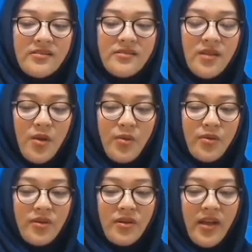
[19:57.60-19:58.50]
are
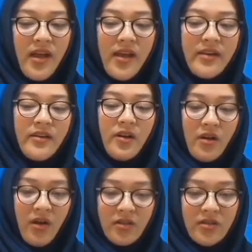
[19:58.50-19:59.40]
so
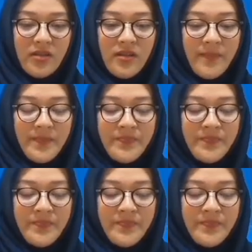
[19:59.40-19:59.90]
and not.